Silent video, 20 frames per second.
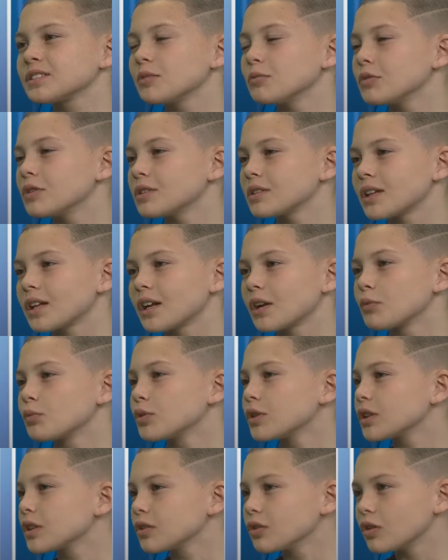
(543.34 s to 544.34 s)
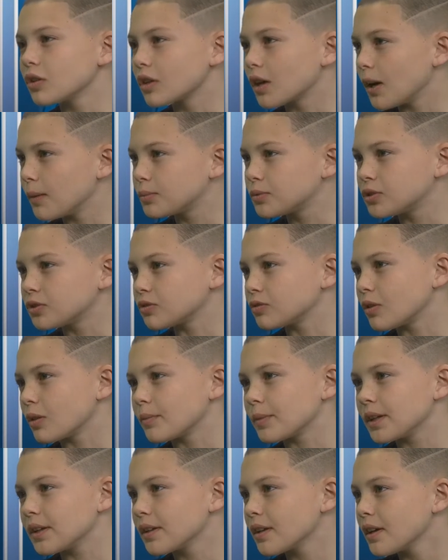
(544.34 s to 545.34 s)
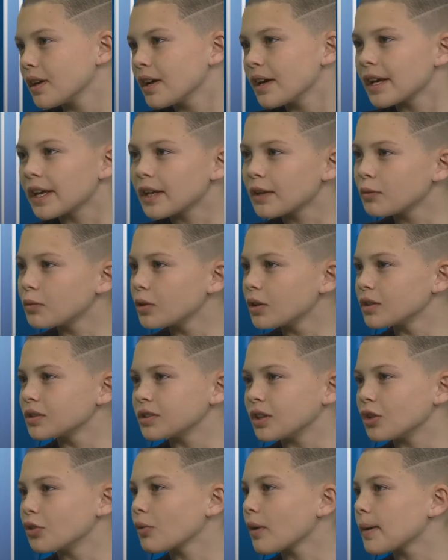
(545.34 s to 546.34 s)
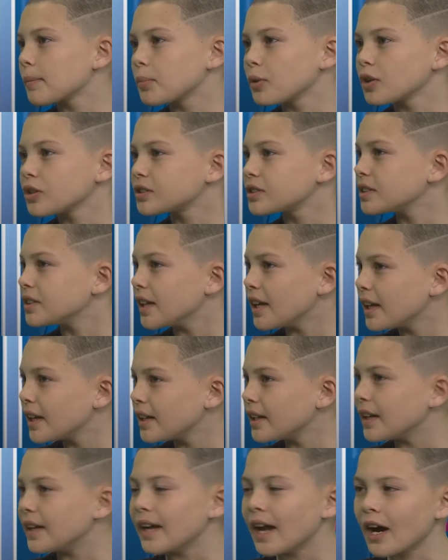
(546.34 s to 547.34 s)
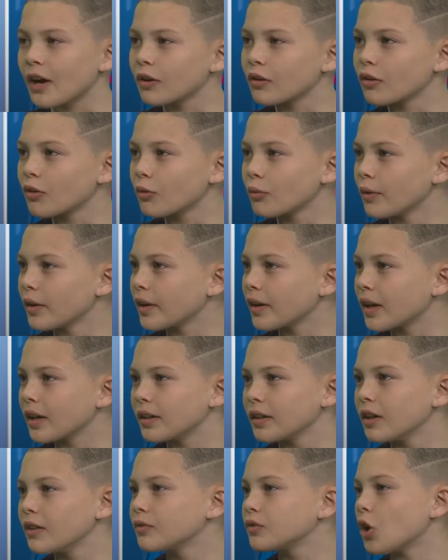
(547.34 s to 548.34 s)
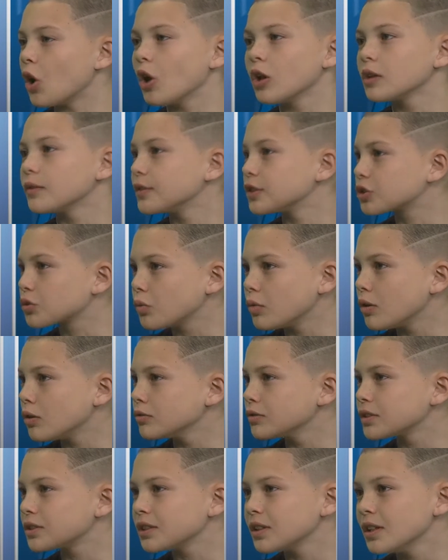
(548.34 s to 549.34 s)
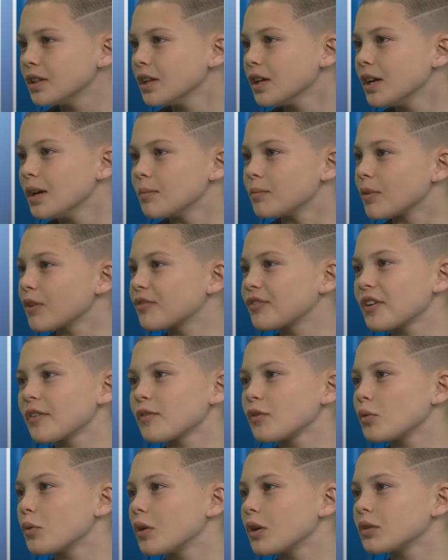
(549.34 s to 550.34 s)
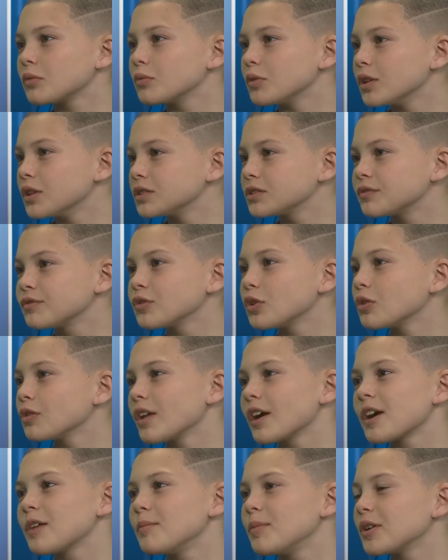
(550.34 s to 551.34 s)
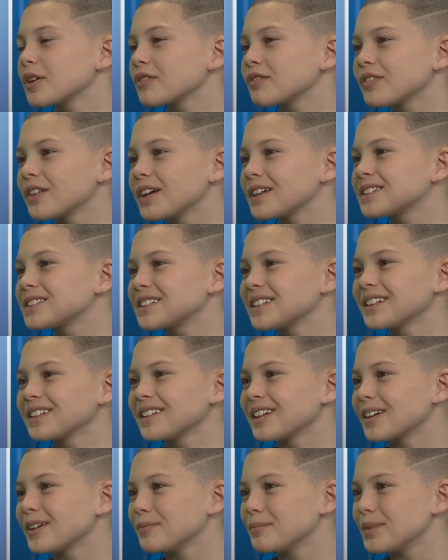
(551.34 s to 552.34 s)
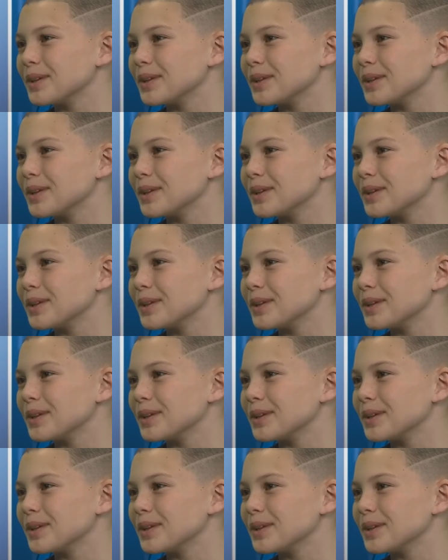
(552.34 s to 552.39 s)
someone that I really look up to. I mean, he was a great person in and out of the ring. I loved all of his quotes. My favorite one was, float like a butterfly, sting like a